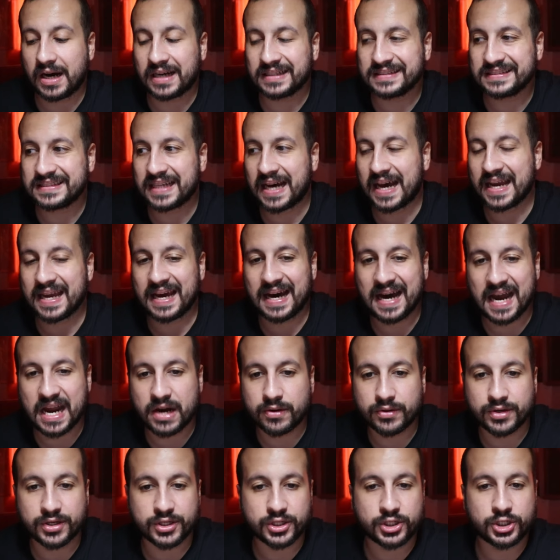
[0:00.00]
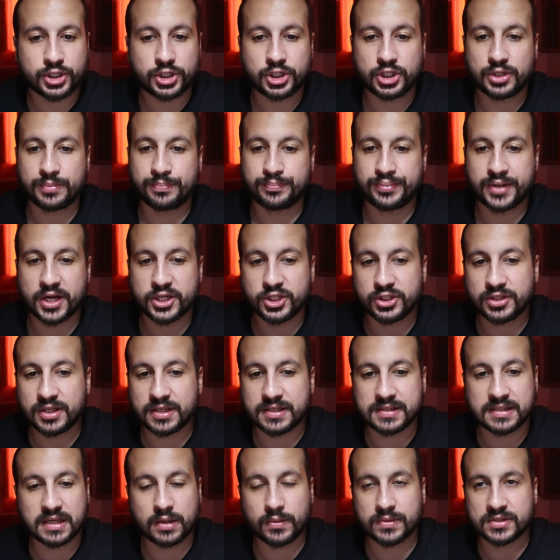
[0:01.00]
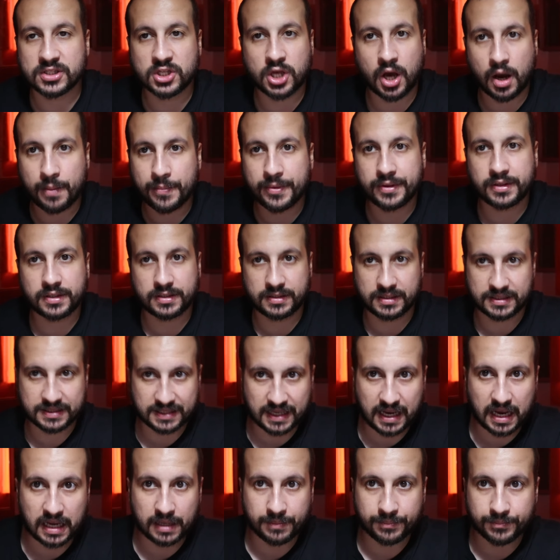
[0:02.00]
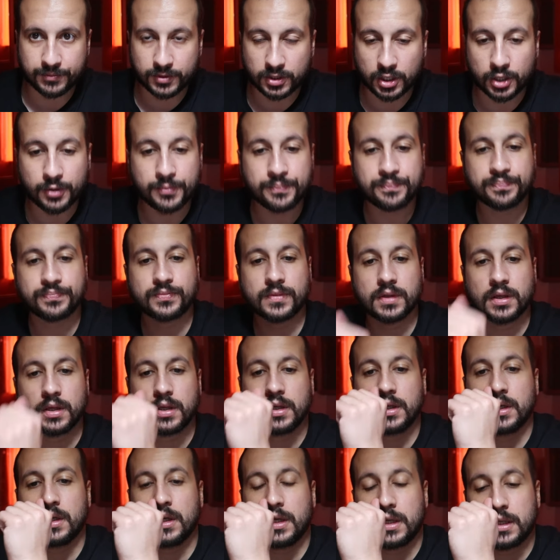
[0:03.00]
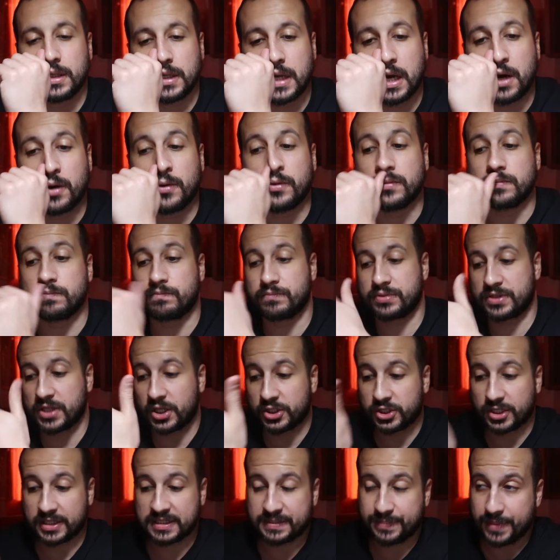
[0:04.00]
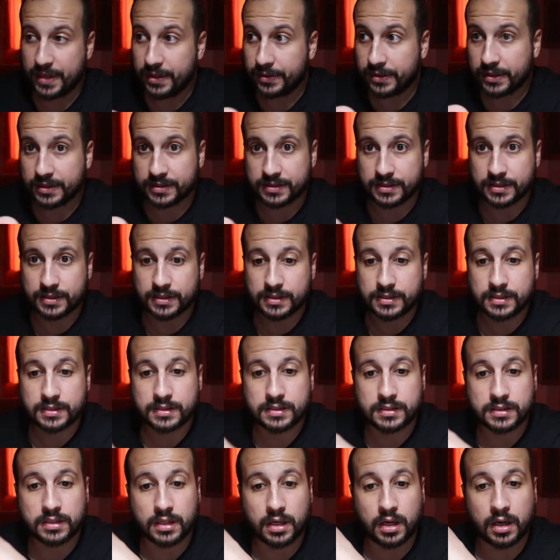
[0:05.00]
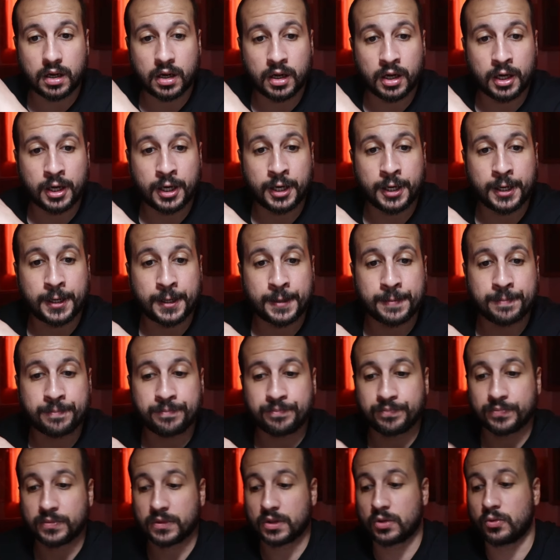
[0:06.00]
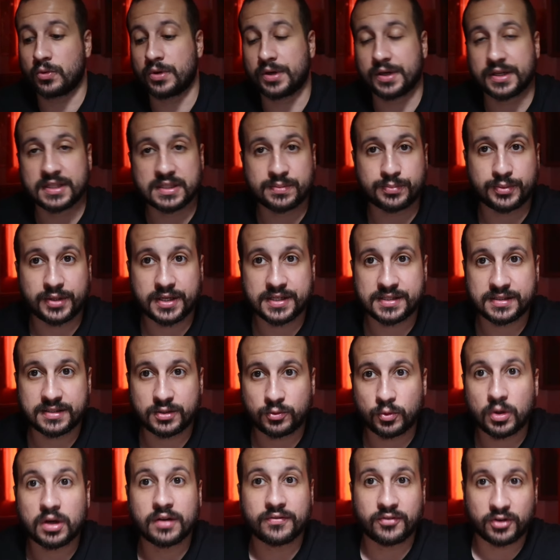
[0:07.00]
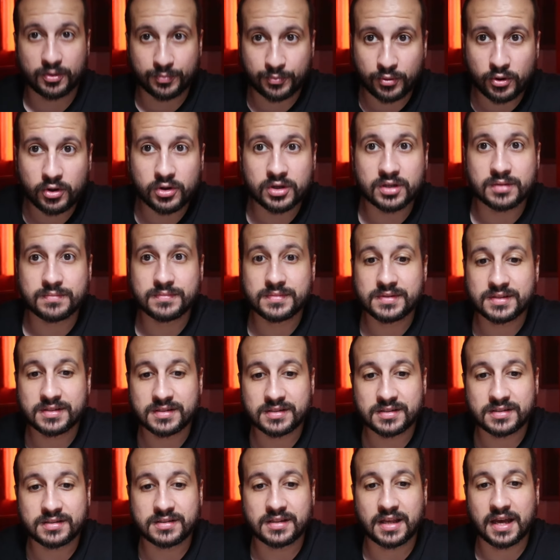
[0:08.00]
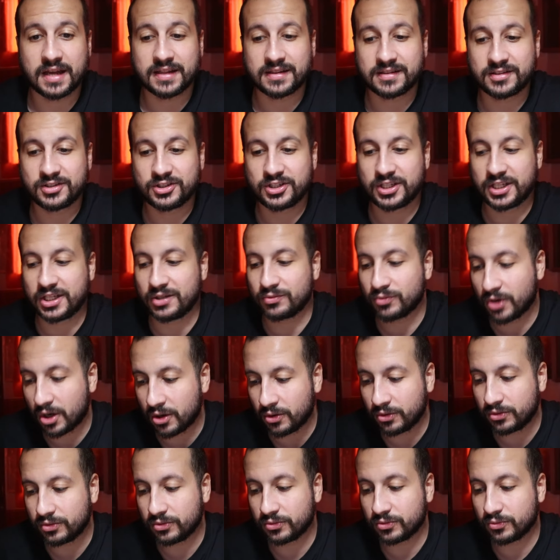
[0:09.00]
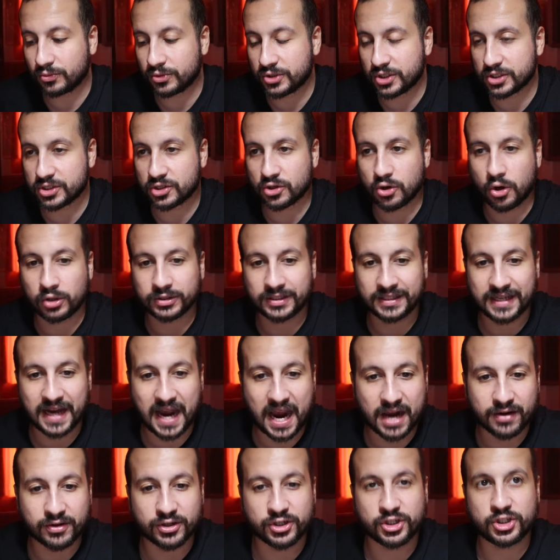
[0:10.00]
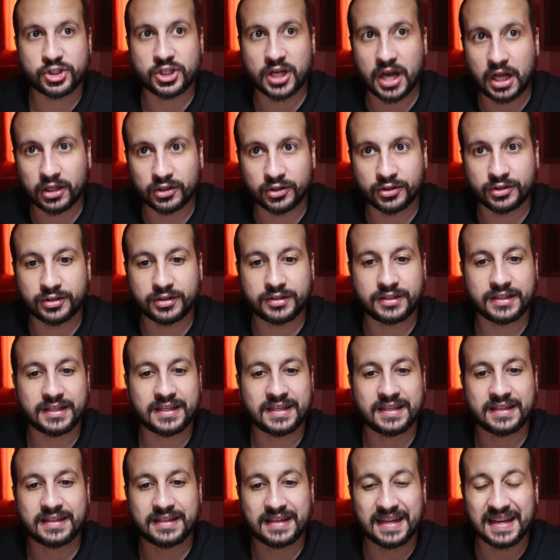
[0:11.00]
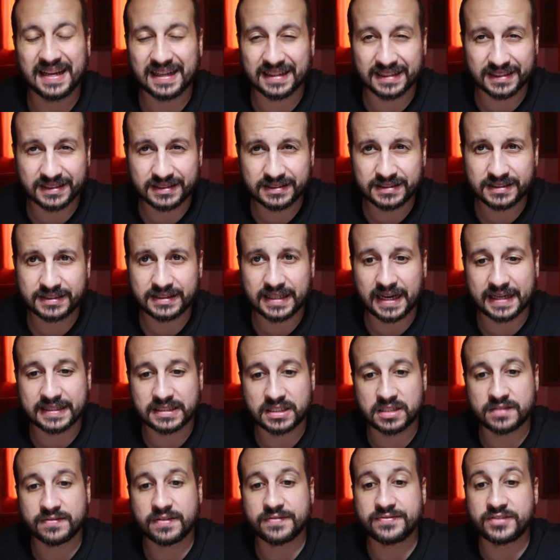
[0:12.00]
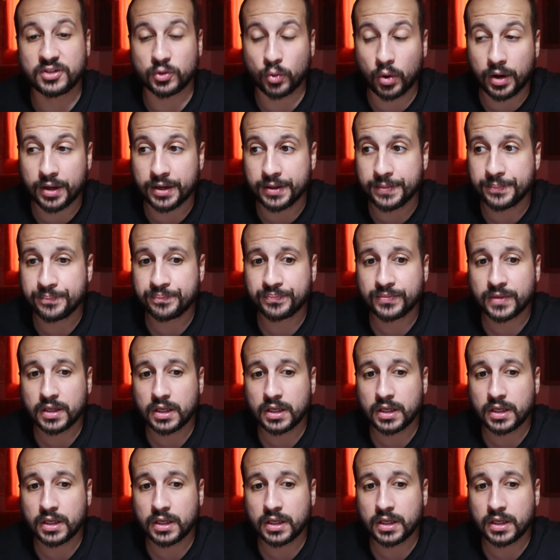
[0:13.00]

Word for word: anti-Irish prejudice that was common in the time, you know? Now, such experiences um, were expressed in one of her poems that she wrote, which is called An Irish Childhood in England, 1951.